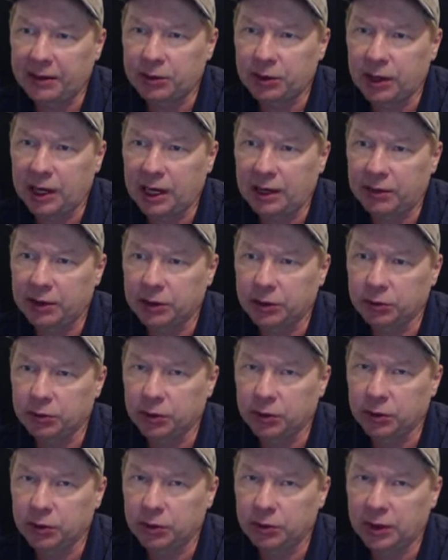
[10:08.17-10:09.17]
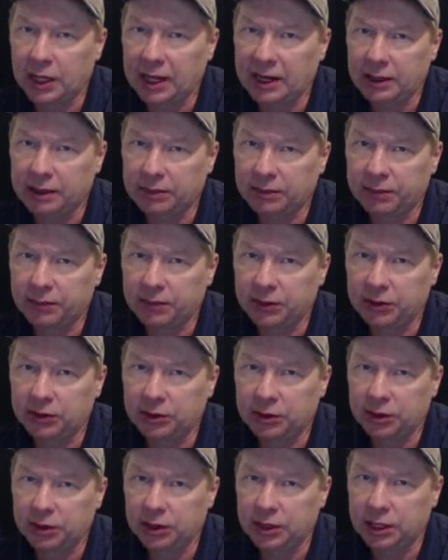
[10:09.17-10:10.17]
having to router that
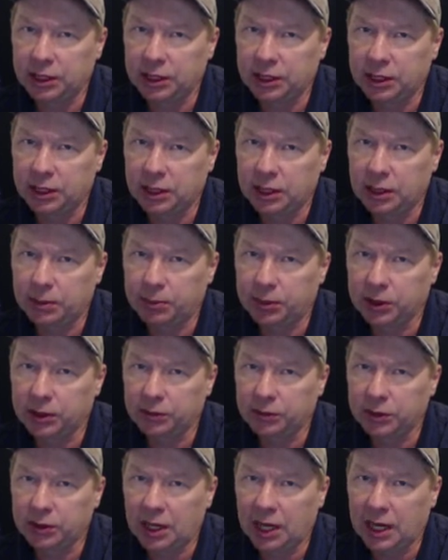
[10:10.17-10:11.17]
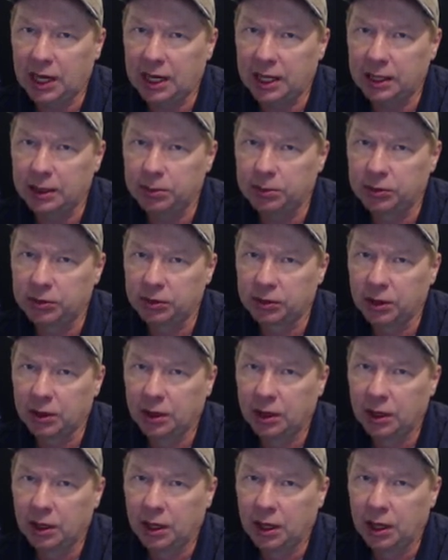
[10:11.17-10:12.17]
facility a couple of times.
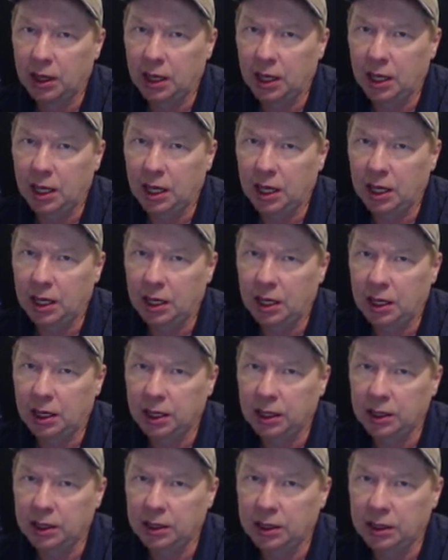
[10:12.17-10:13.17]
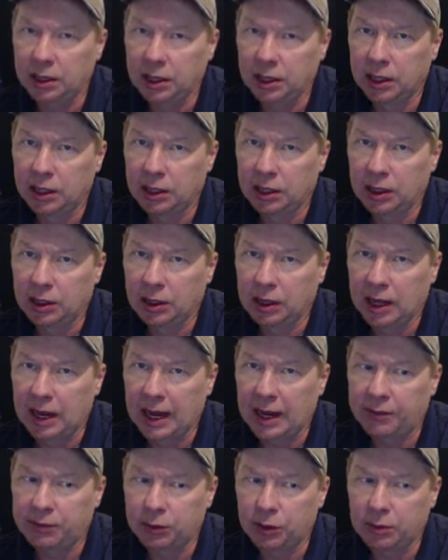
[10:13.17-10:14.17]
After
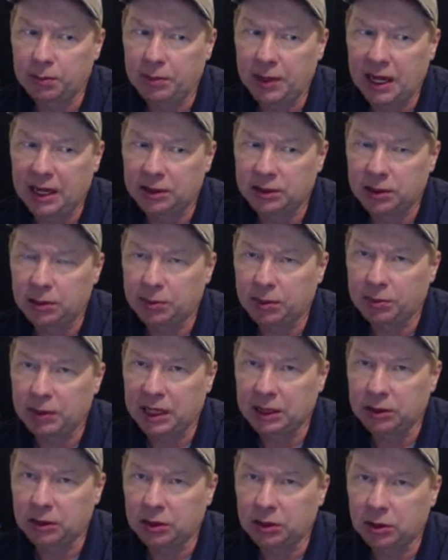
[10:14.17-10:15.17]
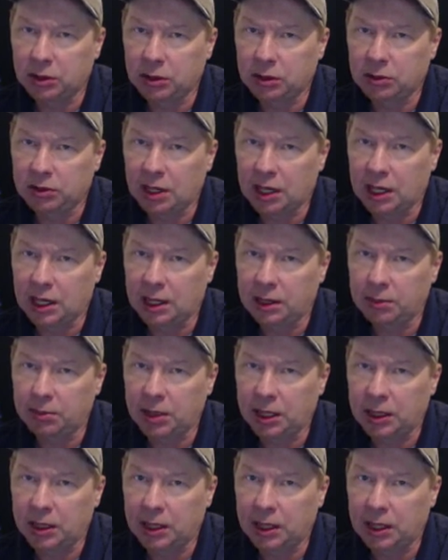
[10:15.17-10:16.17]
it backed up about the third time,
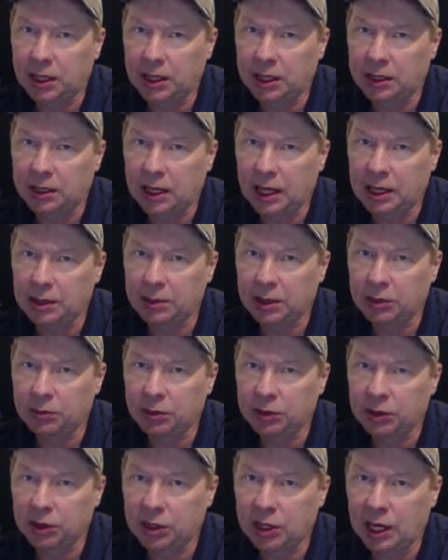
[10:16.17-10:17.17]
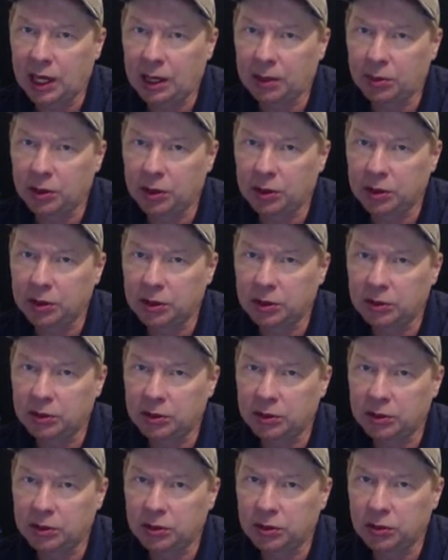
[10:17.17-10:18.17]
I came in with the camera
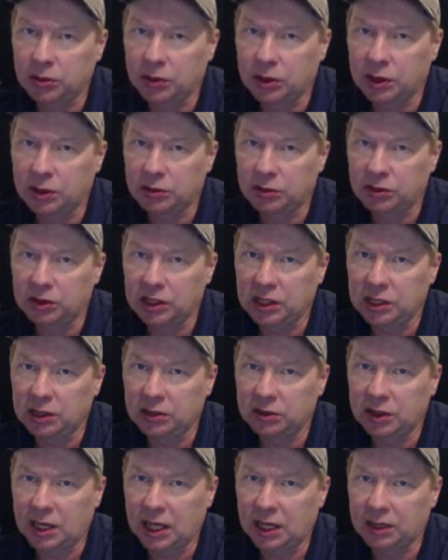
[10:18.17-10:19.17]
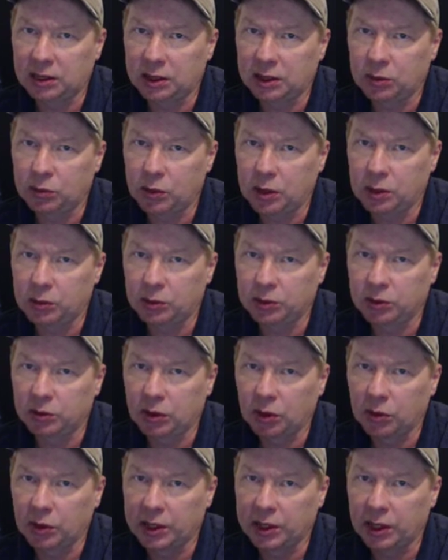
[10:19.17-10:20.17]
just to see exactly what was
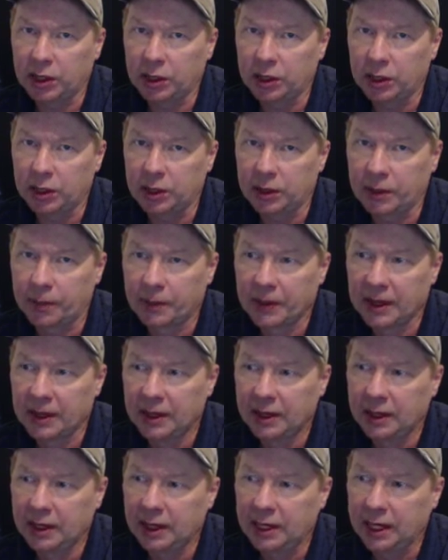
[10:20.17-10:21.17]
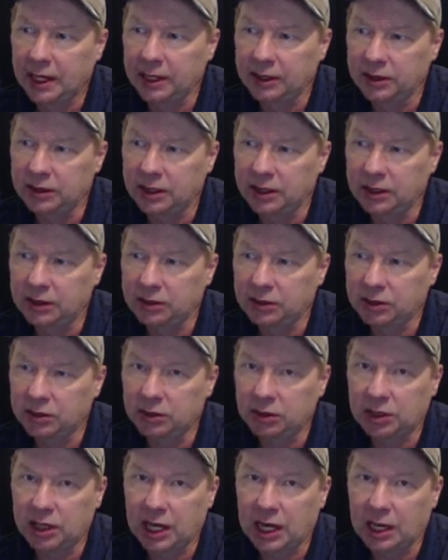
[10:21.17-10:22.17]
going on. And this is a
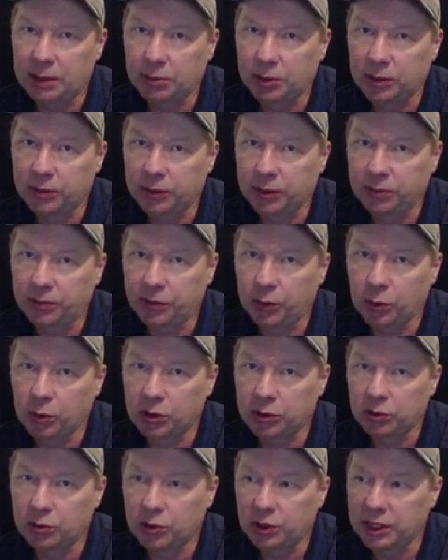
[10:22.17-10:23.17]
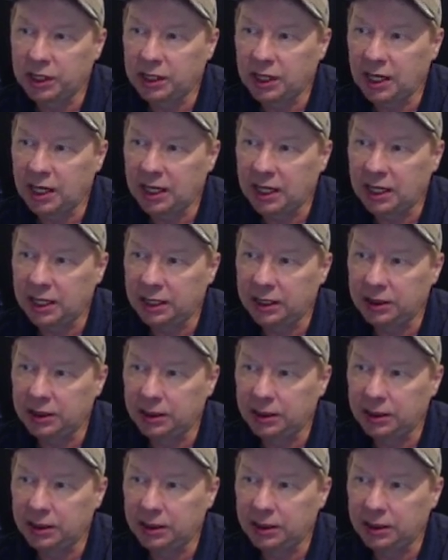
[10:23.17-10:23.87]
camera from 429,